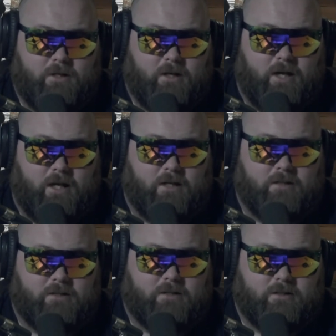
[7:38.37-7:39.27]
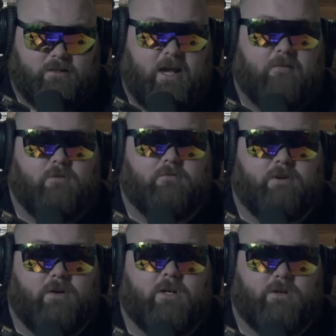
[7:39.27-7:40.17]
and they have a
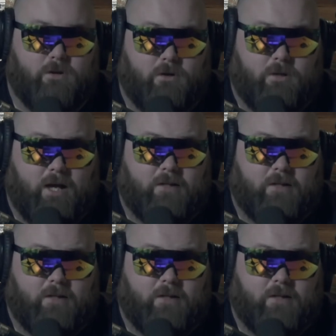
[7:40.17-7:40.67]
very good O-line.